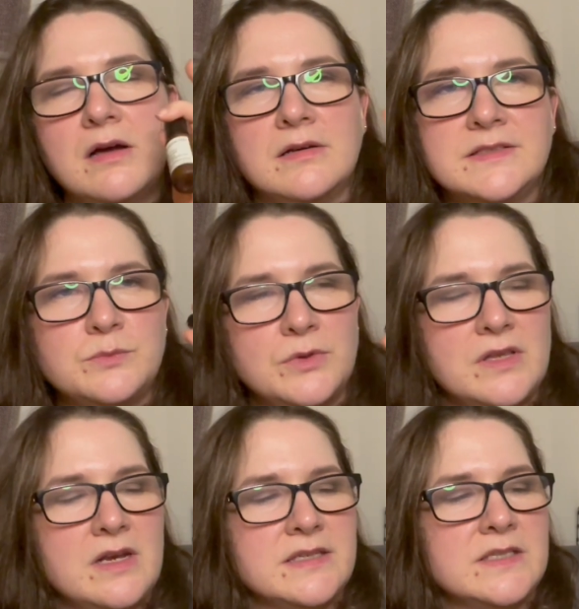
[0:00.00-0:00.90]
it's one of
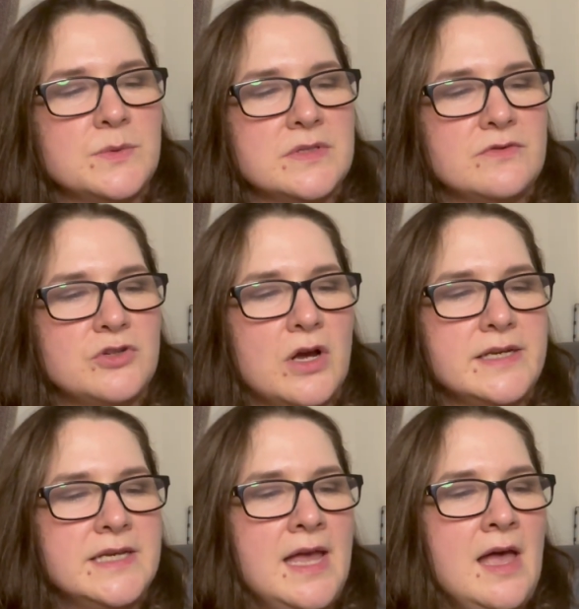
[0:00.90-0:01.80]
the nicest ones I've
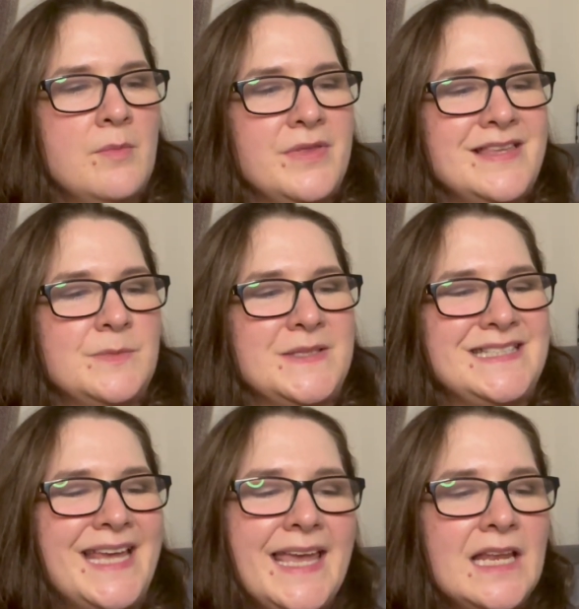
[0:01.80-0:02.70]
tried. But this
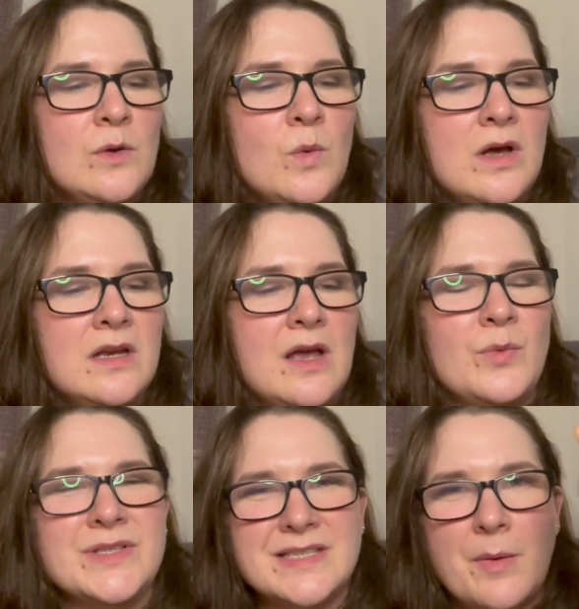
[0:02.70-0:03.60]
particular one, I
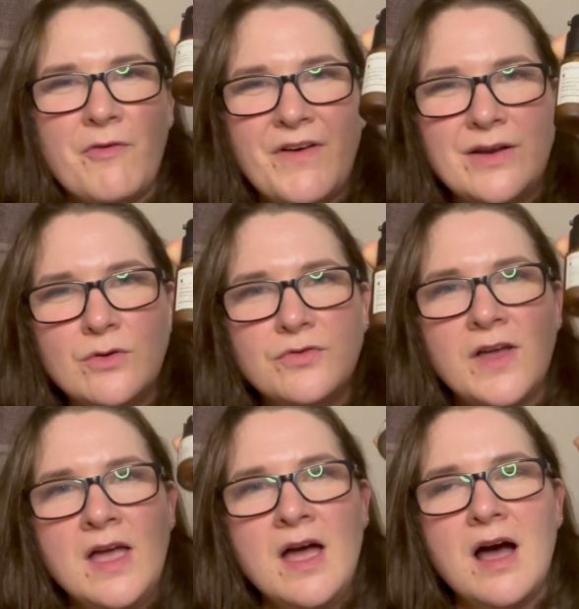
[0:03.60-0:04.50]
wouldn't say I'm a fan of.
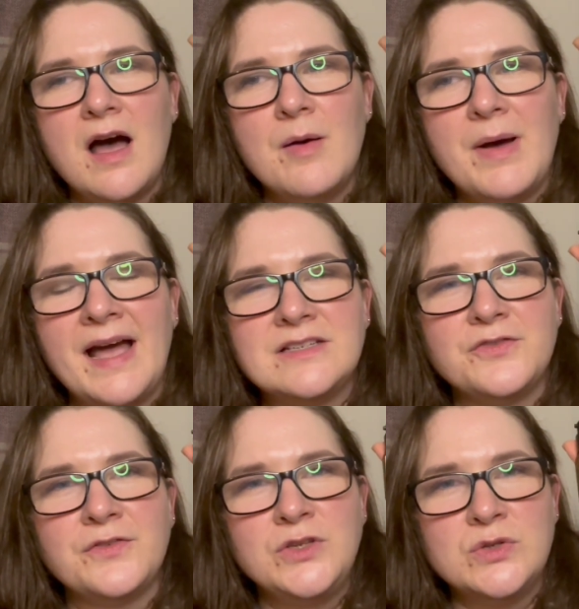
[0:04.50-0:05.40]
I had to
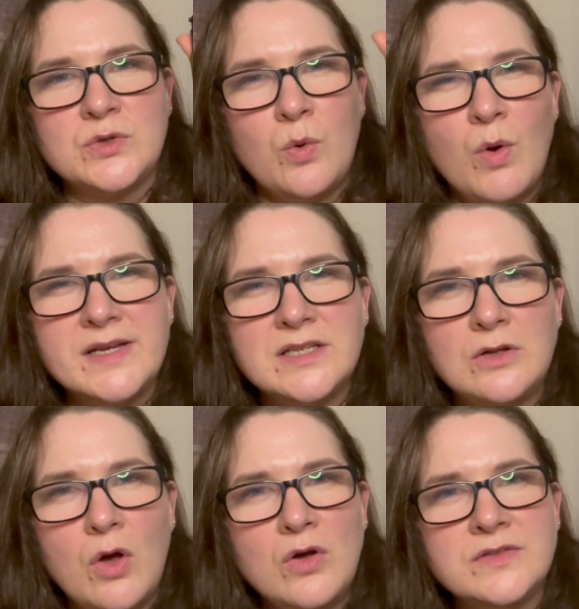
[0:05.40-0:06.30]
use quite a
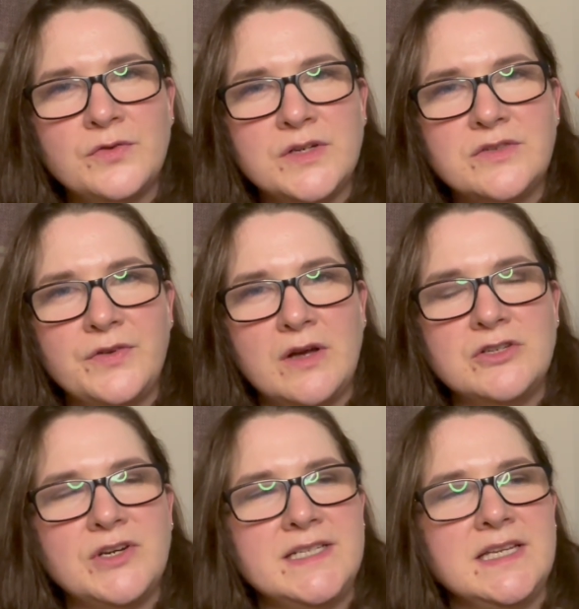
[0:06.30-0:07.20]
lot for it to feel
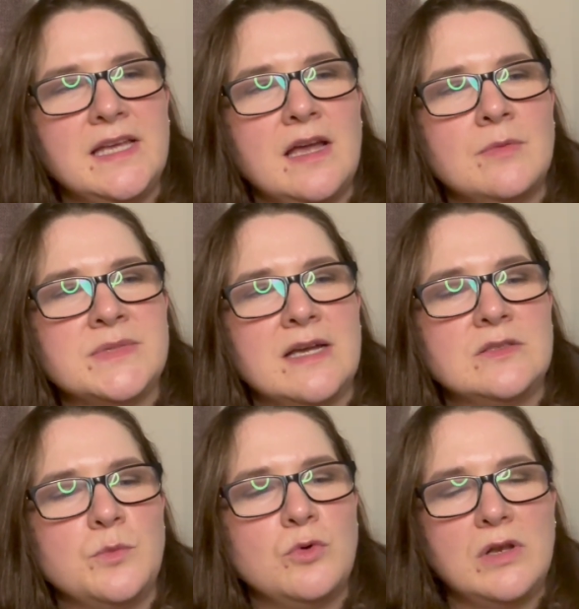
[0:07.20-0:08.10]
hydrating. It comes out
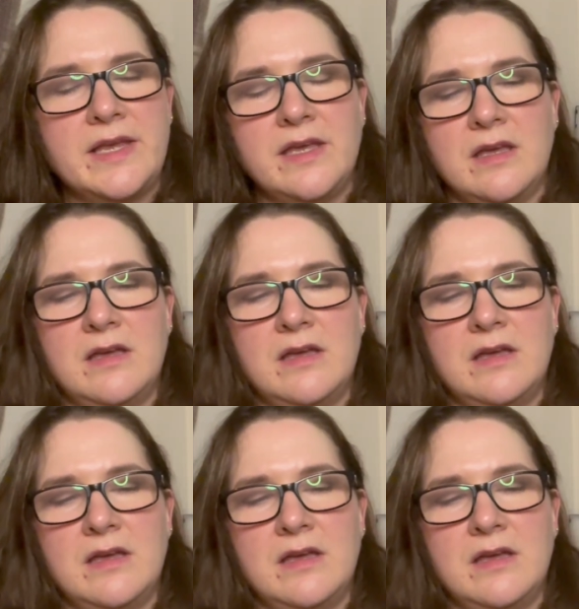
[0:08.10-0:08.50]
as more like